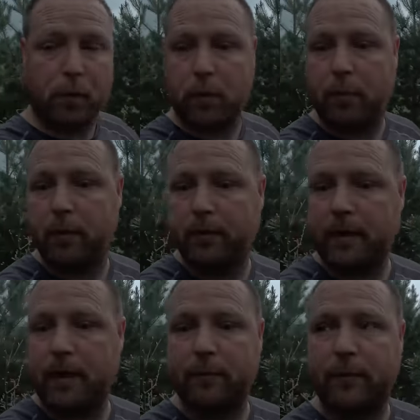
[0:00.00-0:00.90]
a couple of
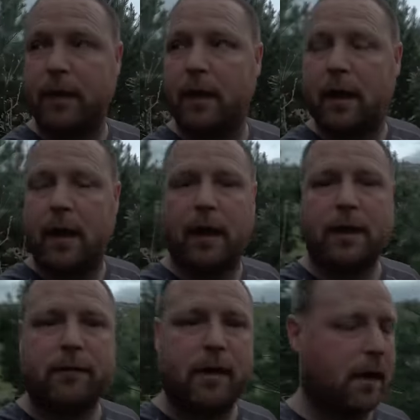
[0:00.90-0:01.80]
times. I
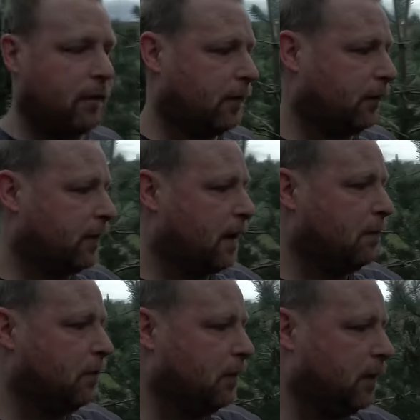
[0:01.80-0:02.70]
didn't realise last
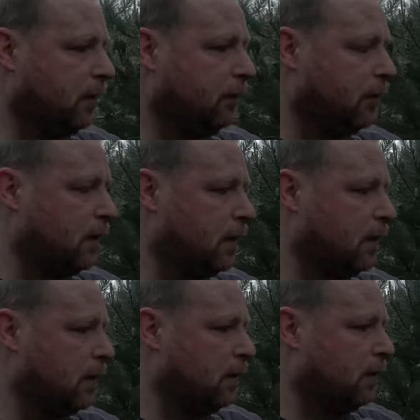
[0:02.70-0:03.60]
night, but these
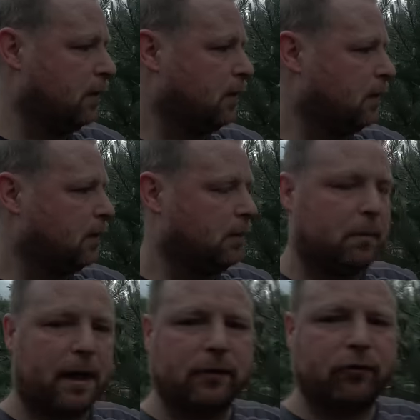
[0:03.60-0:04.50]
were
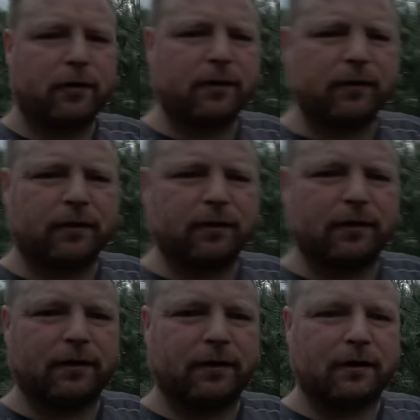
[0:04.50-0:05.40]
pine trees.
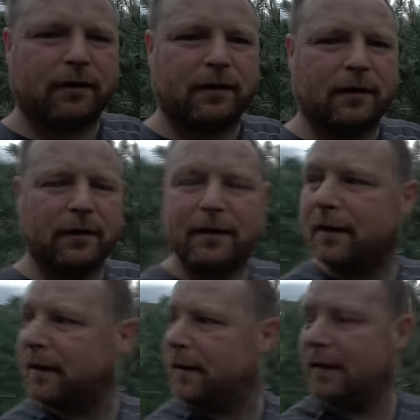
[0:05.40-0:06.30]

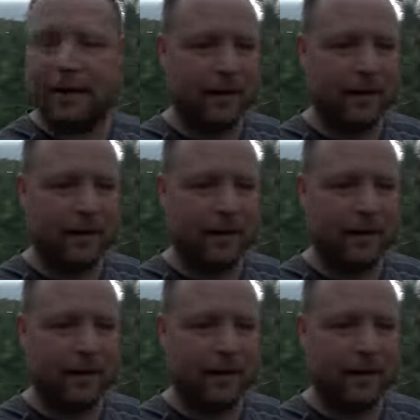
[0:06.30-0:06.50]
I